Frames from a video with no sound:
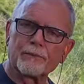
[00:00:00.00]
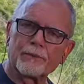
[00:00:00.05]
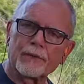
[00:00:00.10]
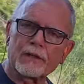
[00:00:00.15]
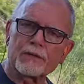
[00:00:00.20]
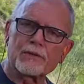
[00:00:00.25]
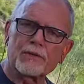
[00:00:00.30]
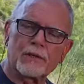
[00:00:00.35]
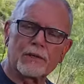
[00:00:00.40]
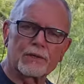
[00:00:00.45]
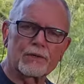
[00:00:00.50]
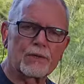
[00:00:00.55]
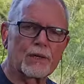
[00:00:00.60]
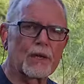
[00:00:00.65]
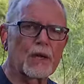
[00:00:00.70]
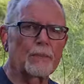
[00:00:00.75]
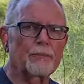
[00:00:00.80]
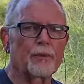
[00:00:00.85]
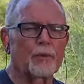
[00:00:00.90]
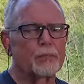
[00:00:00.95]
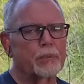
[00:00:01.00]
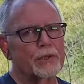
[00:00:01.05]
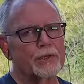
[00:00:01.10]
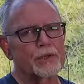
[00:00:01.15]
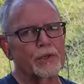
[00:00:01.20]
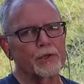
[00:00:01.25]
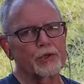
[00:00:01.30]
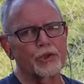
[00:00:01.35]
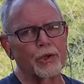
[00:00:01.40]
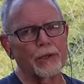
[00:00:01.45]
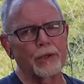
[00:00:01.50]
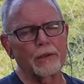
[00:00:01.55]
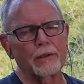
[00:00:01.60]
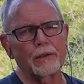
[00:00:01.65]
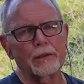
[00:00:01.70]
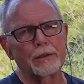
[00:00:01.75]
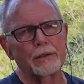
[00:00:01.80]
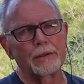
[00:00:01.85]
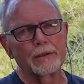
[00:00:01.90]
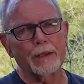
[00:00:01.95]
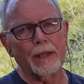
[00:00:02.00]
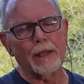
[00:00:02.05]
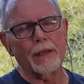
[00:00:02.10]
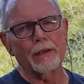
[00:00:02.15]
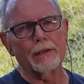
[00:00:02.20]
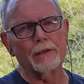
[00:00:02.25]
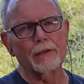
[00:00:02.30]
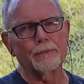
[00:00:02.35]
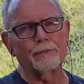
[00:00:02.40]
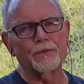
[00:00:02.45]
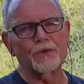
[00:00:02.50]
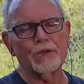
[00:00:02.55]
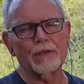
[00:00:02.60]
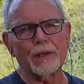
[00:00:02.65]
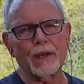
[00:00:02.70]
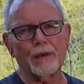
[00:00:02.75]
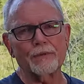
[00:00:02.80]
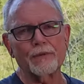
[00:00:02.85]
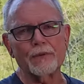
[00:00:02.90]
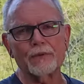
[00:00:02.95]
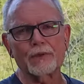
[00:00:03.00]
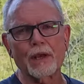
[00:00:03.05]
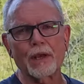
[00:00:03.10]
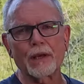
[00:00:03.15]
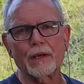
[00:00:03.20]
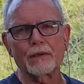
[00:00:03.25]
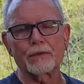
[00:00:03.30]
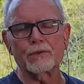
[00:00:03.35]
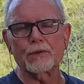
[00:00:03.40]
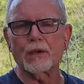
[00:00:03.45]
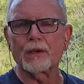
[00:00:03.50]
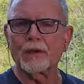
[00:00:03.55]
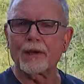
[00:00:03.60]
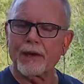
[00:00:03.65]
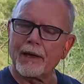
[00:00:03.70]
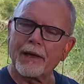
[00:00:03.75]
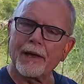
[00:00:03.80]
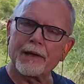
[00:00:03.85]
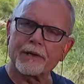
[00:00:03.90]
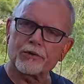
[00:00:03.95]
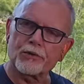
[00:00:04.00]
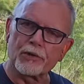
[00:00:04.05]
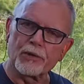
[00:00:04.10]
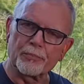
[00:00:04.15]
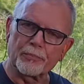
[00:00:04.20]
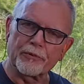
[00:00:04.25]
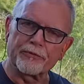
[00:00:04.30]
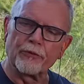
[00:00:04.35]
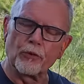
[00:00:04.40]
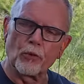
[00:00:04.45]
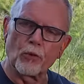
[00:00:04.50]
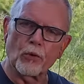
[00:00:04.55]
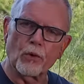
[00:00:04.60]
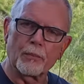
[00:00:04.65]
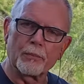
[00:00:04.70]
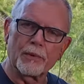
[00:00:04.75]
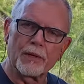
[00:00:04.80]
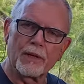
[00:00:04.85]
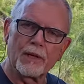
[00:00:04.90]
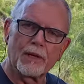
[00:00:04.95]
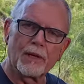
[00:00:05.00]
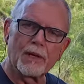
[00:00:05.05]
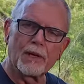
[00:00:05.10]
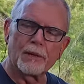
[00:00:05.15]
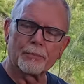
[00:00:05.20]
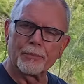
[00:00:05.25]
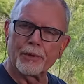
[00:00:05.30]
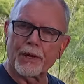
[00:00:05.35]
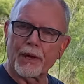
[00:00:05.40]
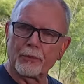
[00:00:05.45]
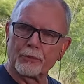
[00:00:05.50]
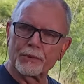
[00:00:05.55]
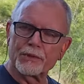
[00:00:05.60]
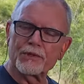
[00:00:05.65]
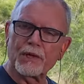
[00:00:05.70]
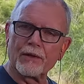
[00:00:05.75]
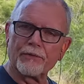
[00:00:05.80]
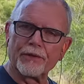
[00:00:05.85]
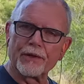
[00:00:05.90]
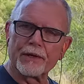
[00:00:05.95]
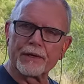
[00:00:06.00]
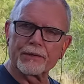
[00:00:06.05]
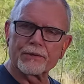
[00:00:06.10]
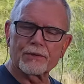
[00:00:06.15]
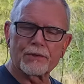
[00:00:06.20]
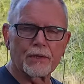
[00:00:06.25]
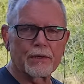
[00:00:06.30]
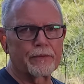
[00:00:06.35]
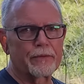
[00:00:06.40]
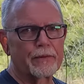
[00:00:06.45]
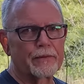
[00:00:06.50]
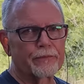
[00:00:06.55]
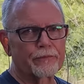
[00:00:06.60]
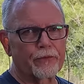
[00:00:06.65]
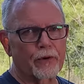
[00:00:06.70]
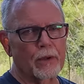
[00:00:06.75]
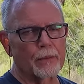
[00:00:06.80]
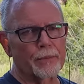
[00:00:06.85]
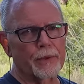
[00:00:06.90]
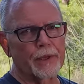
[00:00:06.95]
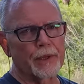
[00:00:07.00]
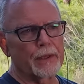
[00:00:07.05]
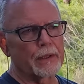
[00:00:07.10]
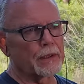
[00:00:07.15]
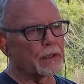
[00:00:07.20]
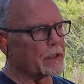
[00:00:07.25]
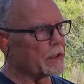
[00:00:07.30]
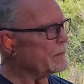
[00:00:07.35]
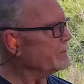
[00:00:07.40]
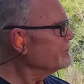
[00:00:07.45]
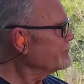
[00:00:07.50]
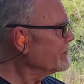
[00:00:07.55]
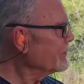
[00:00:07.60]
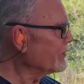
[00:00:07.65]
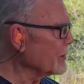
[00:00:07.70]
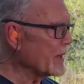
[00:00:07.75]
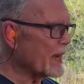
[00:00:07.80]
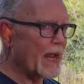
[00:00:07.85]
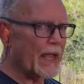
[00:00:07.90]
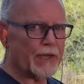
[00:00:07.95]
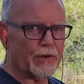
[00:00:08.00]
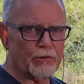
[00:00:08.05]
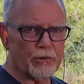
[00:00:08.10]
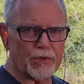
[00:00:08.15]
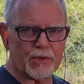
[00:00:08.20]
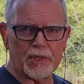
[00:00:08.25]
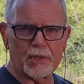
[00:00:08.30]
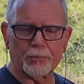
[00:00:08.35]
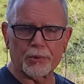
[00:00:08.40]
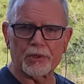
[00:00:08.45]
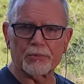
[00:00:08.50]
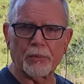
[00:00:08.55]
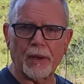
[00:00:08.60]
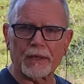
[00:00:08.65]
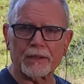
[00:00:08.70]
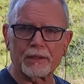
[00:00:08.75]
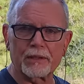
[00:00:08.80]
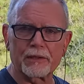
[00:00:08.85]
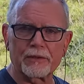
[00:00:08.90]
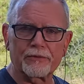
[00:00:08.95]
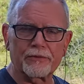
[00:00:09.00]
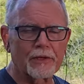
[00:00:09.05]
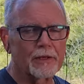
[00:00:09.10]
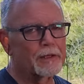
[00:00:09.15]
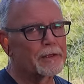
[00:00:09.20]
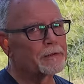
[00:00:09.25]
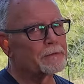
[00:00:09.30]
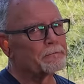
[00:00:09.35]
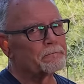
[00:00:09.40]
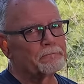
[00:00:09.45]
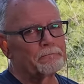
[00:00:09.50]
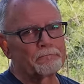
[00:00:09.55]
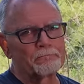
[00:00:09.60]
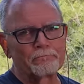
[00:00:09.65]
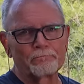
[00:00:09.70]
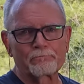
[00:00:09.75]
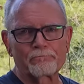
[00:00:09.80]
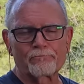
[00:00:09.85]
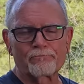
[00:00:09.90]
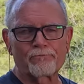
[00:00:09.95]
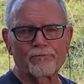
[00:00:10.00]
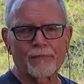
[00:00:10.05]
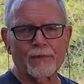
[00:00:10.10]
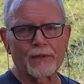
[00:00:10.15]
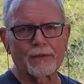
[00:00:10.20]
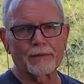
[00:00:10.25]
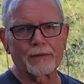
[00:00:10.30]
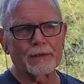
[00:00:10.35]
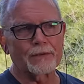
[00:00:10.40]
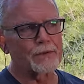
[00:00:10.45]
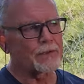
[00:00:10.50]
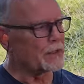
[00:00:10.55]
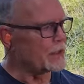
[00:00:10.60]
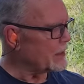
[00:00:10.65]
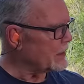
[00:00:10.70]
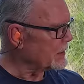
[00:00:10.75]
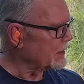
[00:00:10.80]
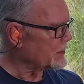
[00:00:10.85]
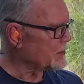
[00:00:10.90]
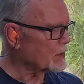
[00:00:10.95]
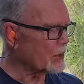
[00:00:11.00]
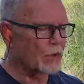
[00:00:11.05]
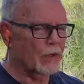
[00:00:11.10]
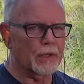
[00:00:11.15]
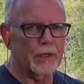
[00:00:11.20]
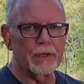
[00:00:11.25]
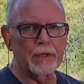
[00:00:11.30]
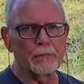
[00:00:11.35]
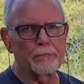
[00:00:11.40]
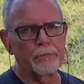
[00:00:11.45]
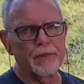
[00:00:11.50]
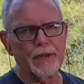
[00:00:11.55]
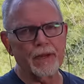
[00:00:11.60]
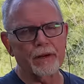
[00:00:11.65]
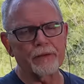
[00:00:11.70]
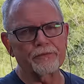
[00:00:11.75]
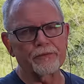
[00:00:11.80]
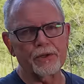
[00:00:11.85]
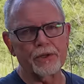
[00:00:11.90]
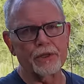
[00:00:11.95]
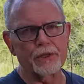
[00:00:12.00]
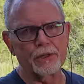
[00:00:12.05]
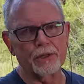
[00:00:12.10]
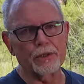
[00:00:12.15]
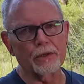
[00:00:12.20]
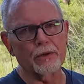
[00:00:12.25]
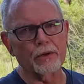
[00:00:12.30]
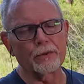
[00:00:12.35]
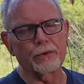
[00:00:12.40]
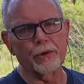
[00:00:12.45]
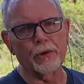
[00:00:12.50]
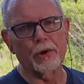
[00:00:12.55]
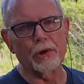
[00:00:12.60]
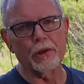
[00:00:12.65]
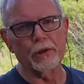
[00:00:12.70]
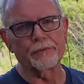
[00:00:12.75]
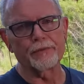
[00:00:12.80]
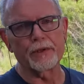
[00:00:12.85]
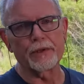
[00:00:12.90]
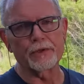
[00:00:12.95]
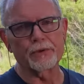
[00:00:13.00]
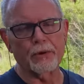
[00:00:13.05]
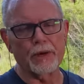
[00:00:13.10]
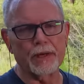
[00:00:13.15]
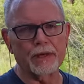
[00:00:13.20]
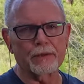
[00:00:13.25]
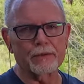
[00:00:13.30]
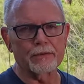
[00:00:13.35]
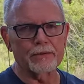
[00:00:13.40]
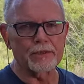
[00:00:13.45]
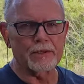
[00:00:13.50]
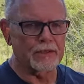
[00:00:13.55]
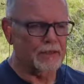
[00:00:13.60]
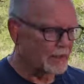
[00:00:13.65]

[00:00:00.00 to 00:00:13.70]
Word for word: let's uh, set up the ballistic gel and uh, see how these guys actually perform. But I would say this, from, a, um, from an accuracy perspective, that's uh, certainly minute of deer on all of these rounds.